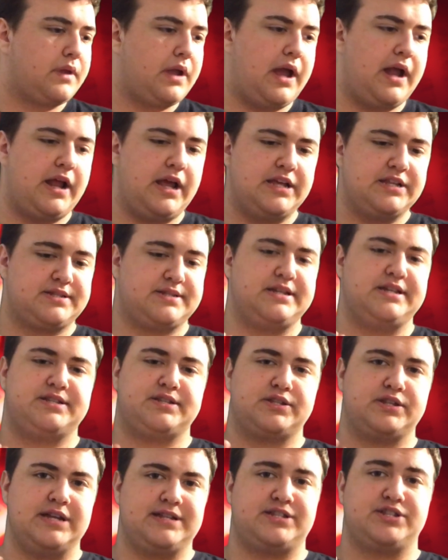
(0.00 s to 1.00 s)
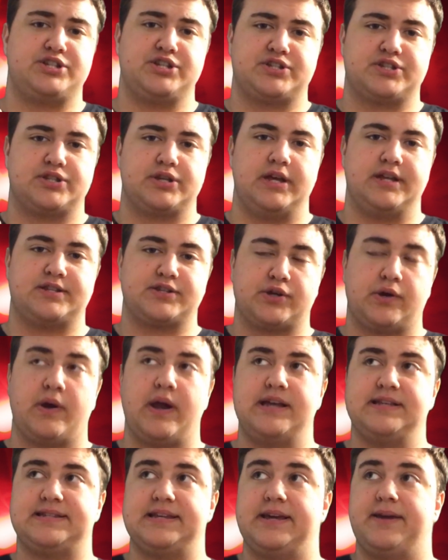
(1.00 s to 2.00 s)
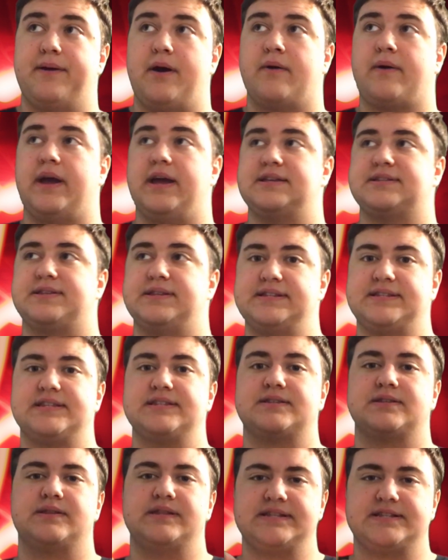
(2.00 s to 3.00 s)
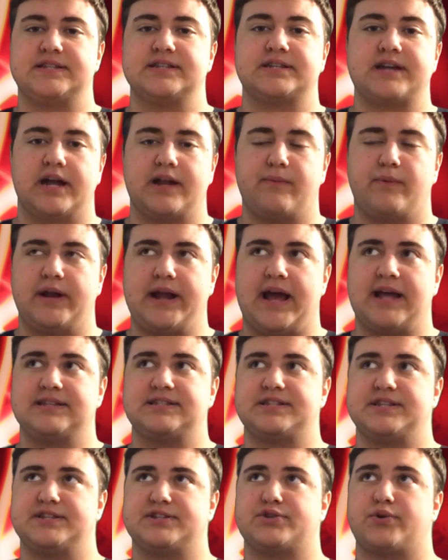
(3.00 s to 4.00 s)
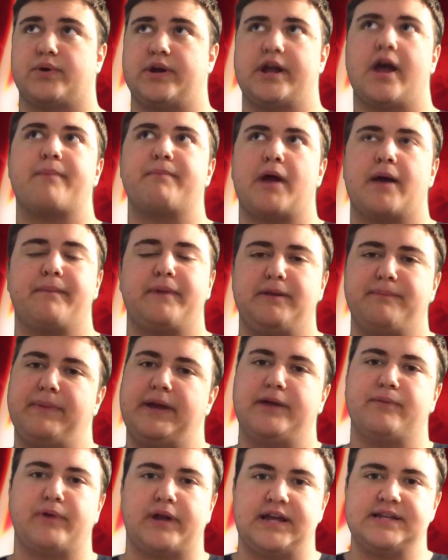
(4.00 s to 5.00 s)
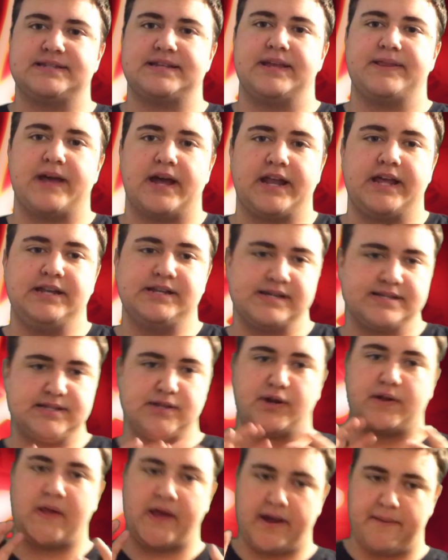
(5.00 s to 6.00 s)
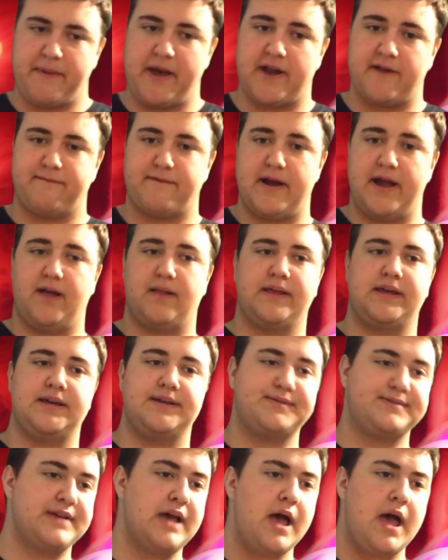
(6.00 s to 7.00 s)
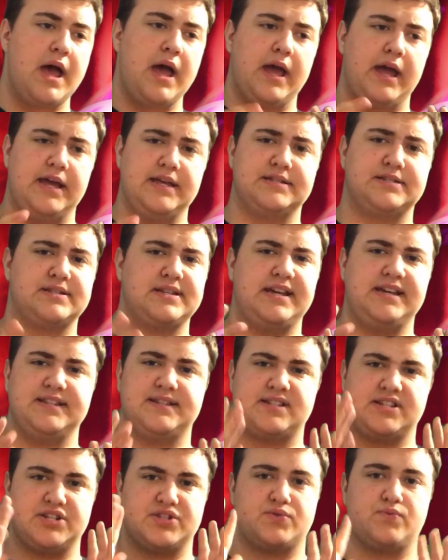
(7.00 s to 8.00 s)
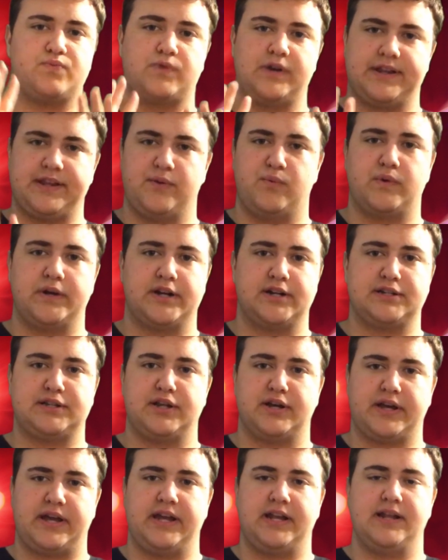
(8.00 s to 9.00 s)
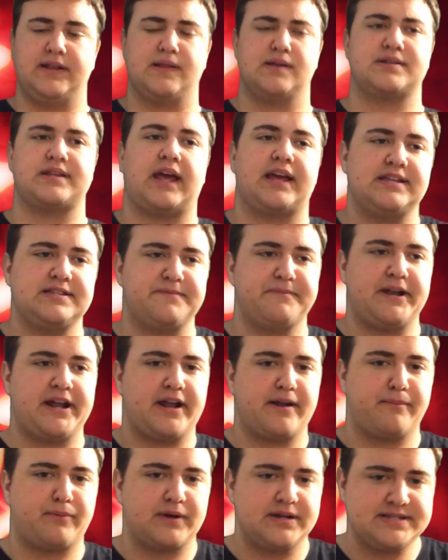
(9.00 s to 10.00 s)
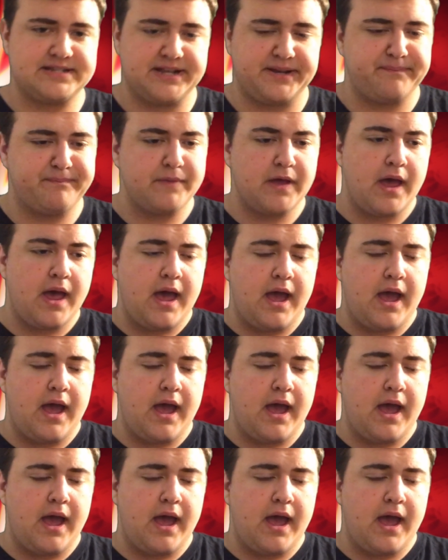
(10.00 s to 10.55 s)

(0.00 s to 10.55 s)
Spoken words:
It's crazy. Okay, so this is kind of what adds to the story. I'm not being mean when I say that. He does look like a pedophile. He's just really weird looking. He looks like he's been out of prison.